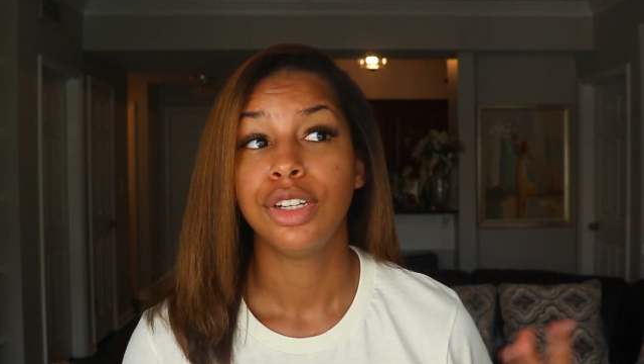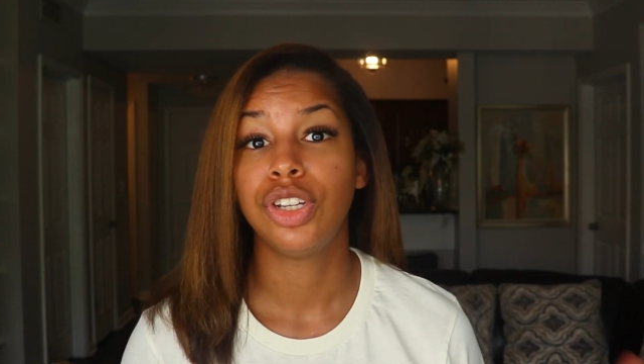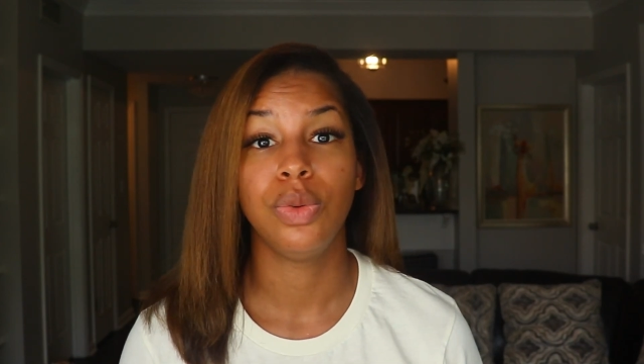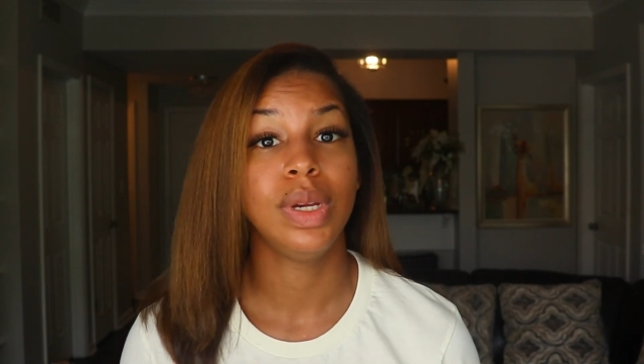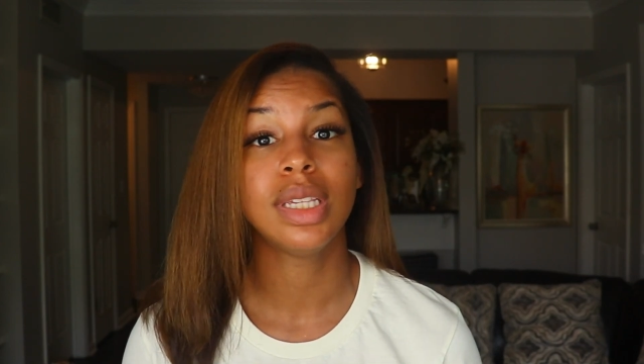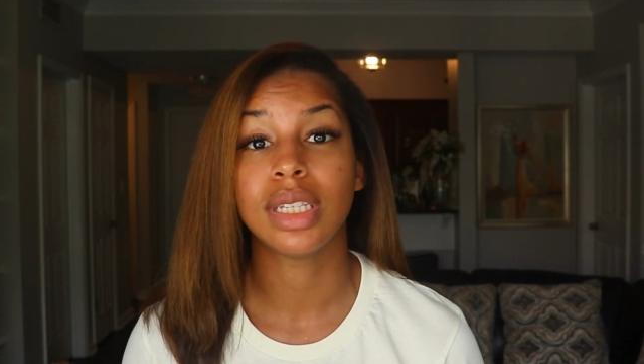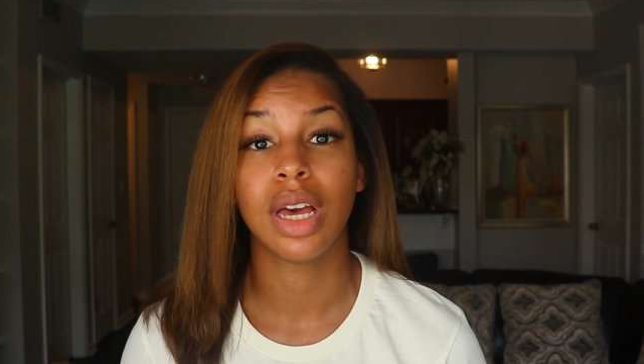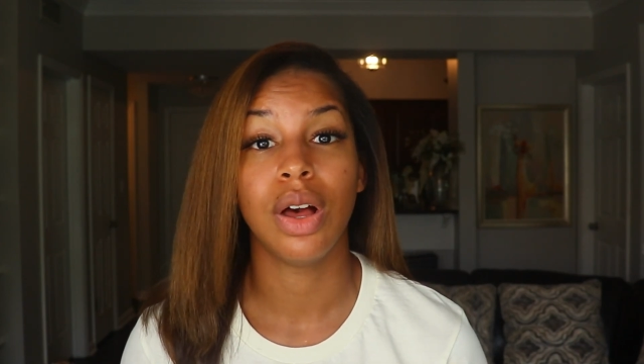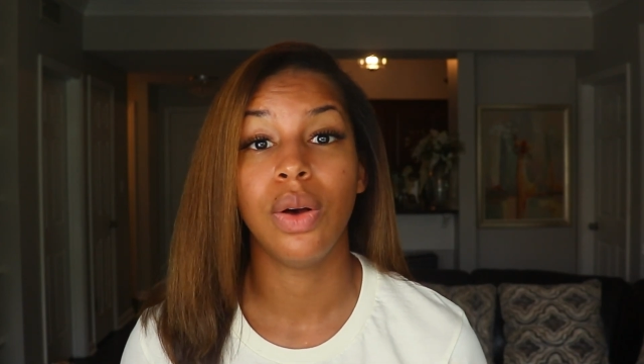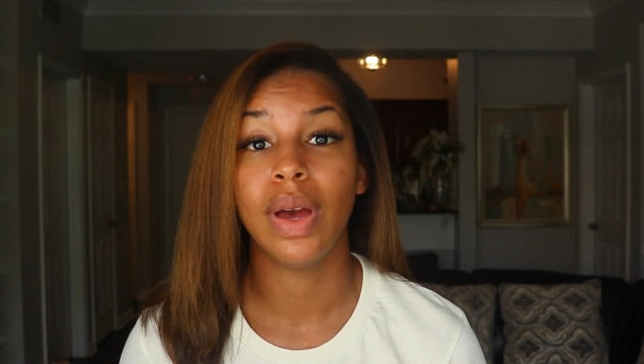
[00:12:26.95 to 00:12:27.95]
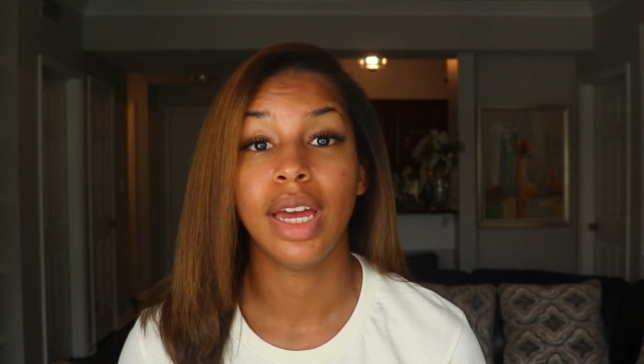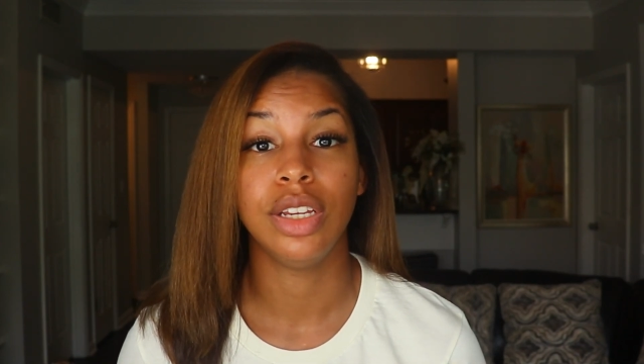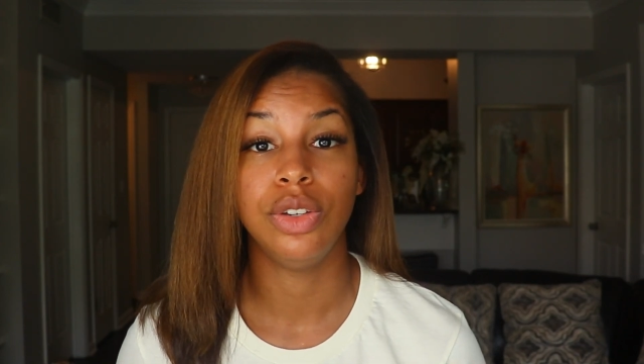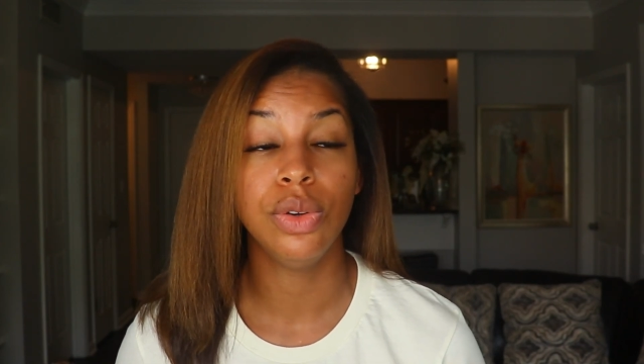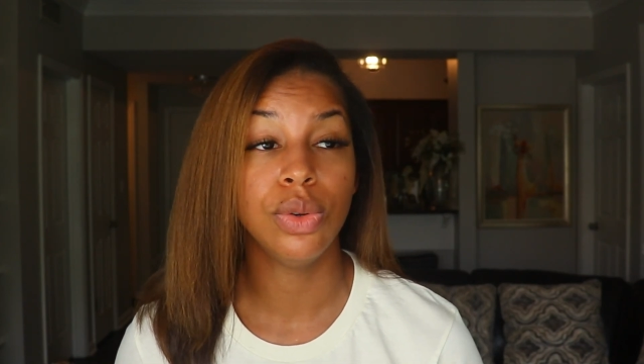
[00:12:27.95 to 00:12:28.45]
2 weeks ago,
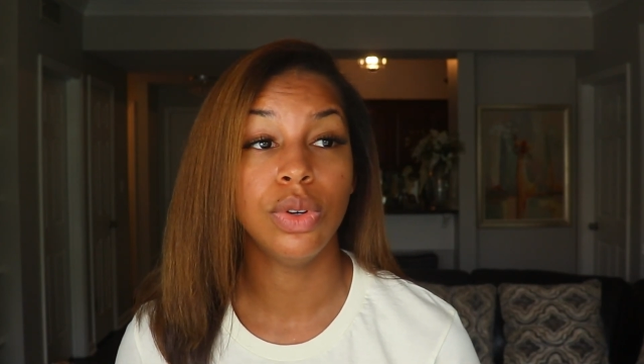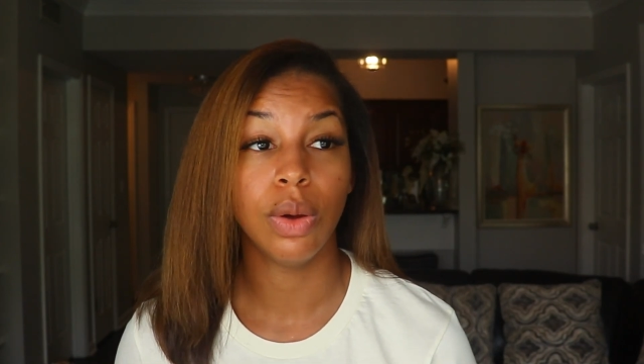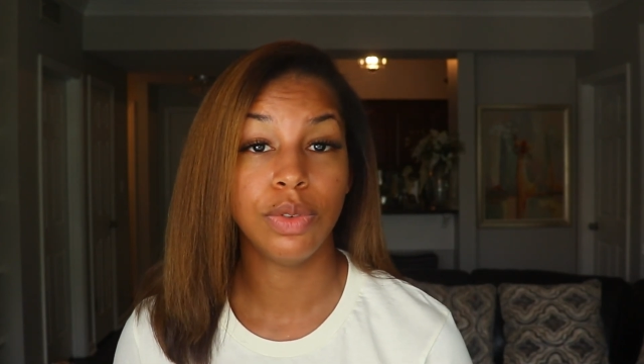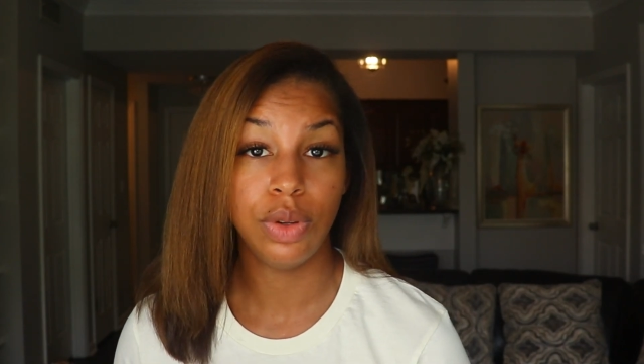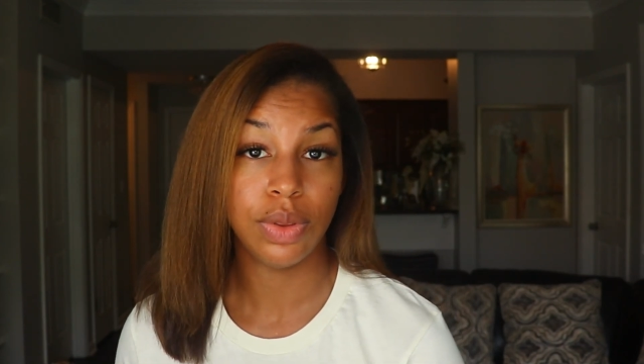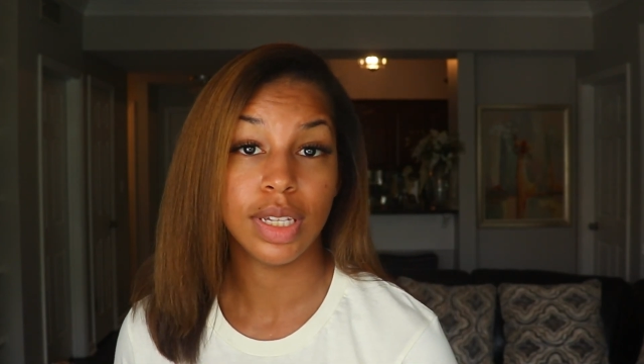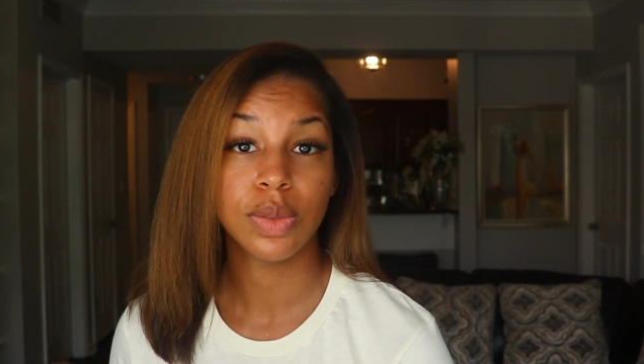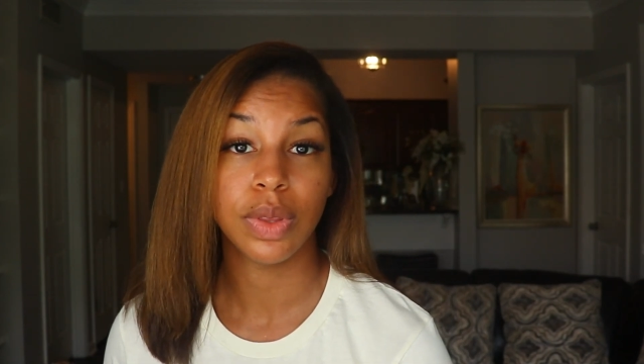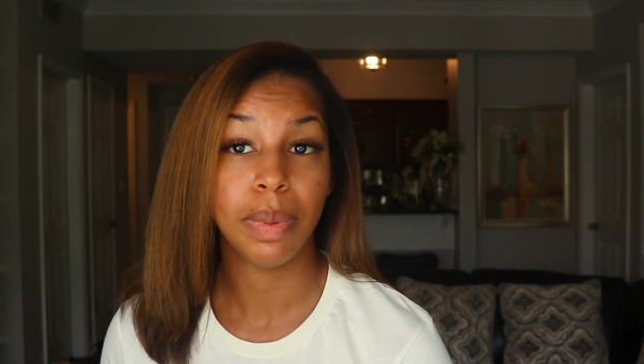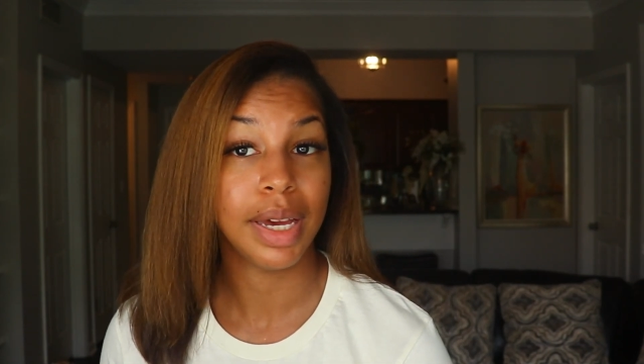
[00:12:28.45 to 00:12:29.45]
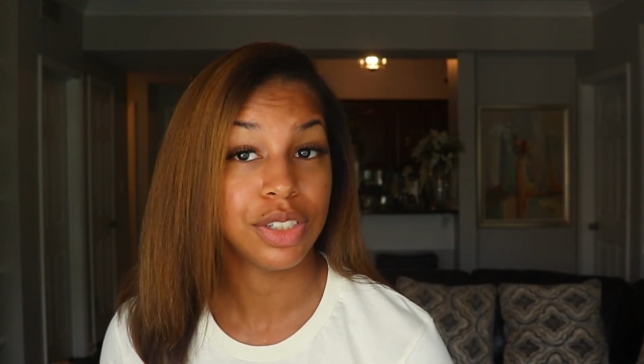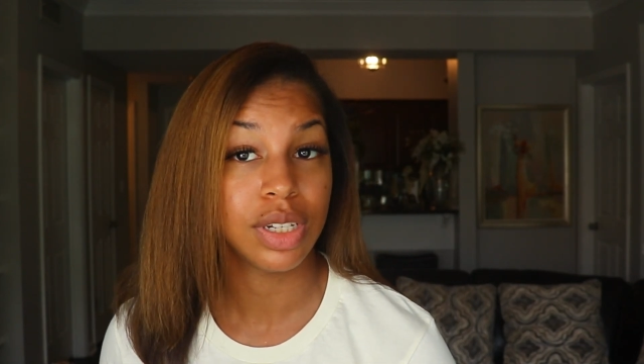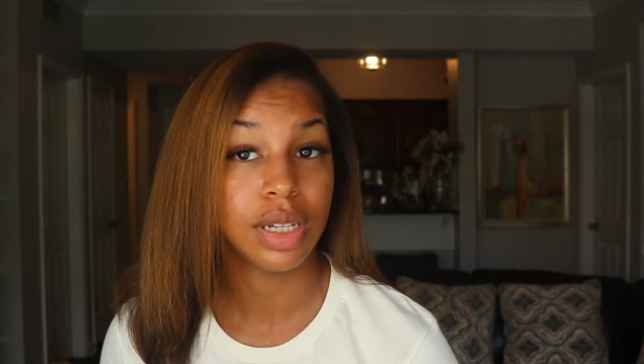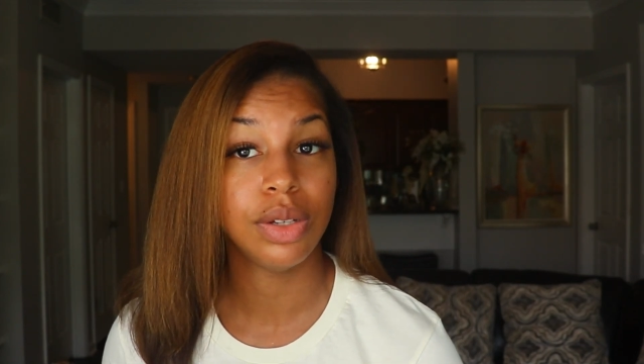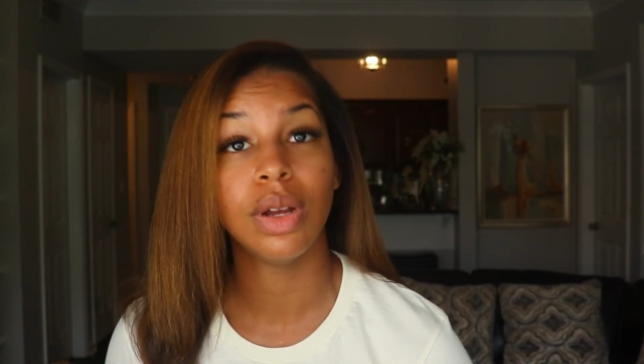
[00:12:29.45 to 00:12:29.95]
and you don't do this with a patient.